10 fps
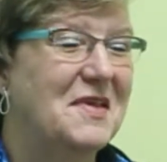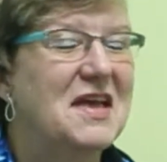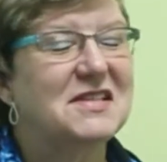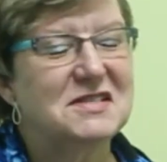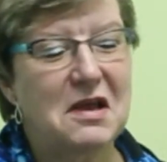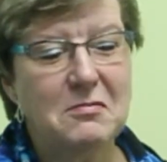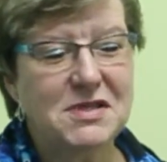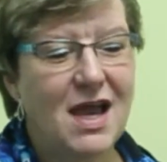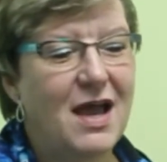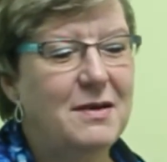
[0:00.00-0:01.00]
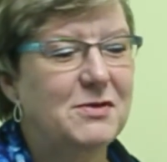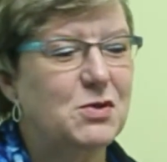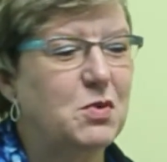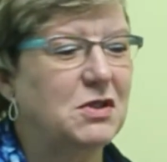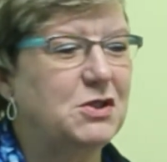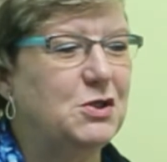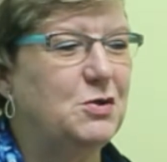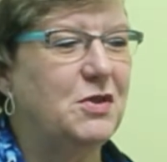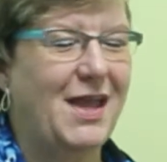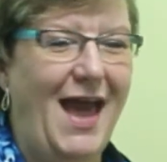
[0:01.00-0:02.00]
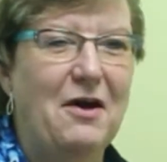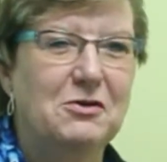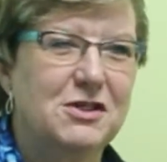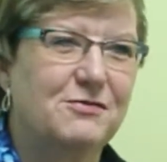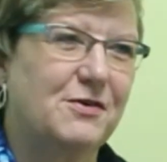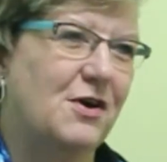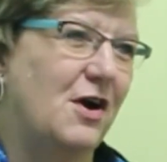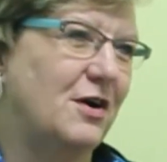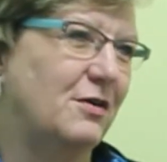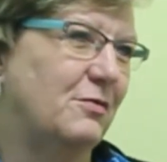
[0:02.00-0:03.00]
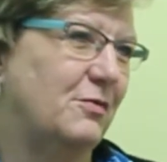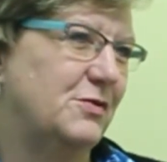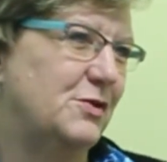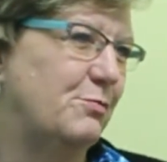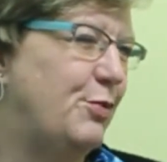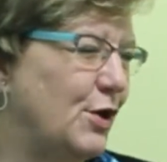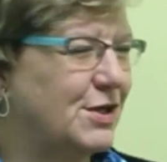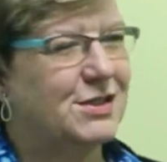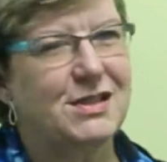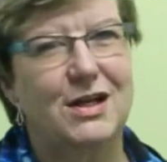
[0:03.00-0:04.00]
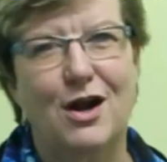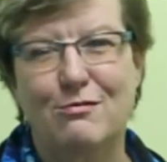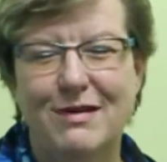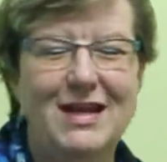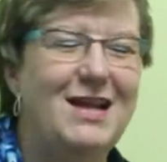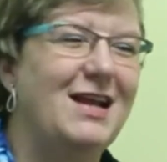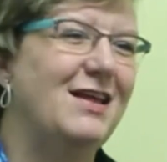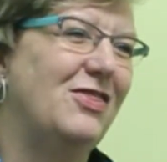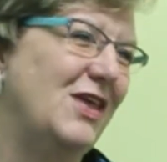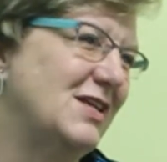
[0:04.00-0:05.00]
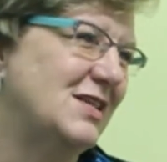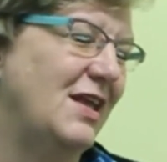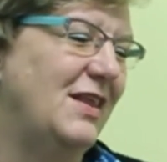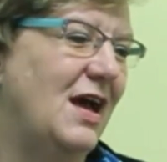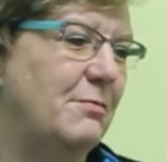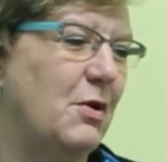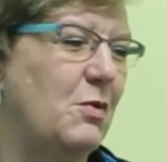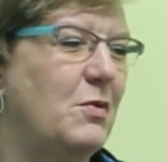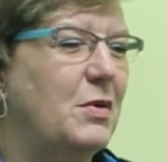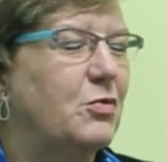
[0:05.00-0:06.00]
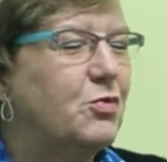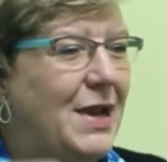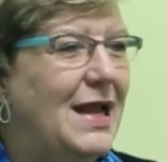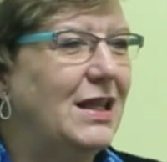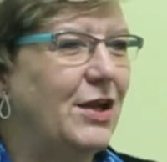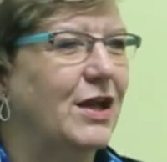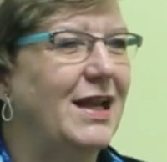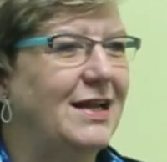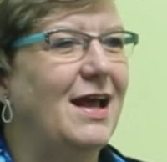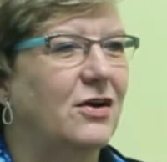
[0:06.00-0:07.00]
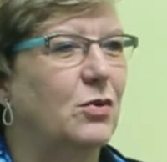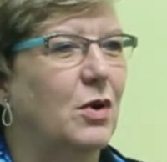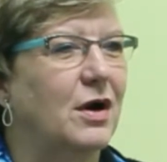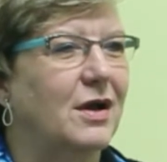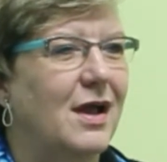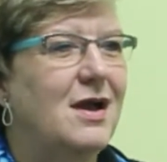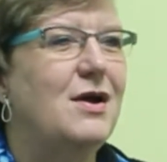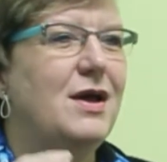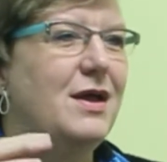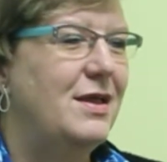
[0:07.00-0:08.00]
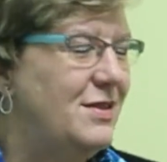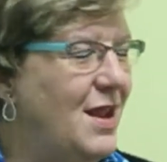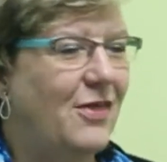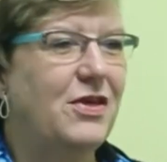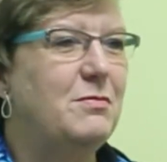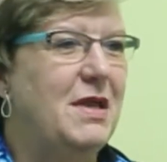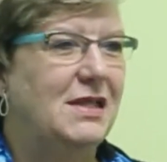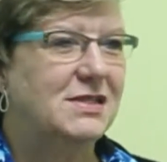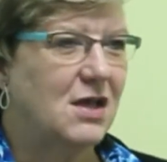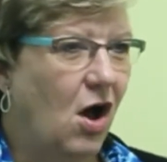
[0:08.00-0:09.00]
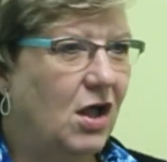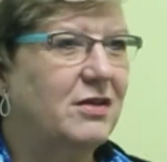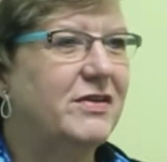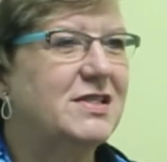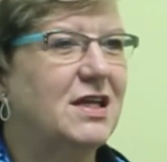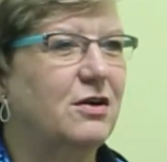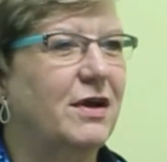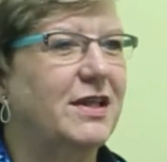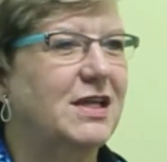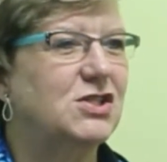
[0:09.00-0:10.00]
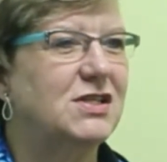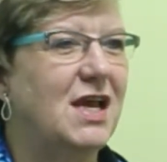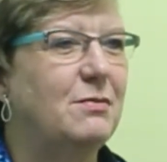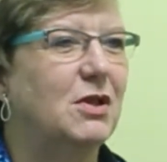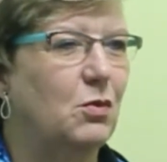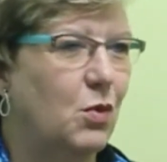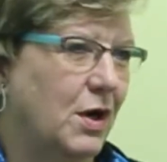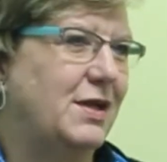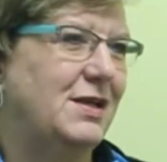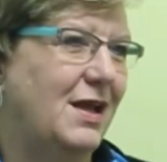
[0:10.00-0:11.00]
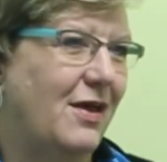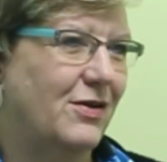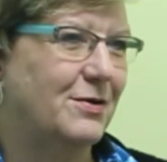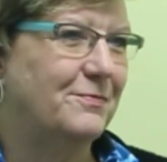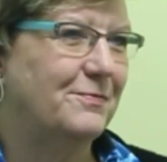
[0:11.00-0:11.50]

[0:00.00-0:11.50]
Sometimes we'll do the couch for our books and our reading and things like that, but when we really are getting down to work, nothing beats all of us sitting around the kitchen table and working together.